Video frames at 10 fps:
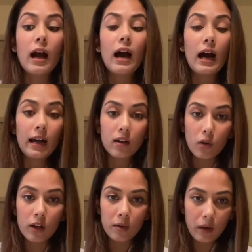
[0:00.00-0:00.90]
I
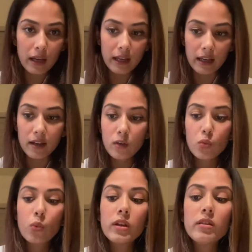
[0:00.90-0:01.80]
oil my hair
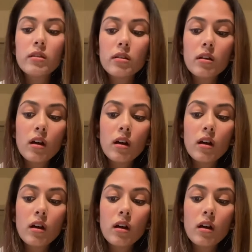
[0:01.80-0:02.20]
with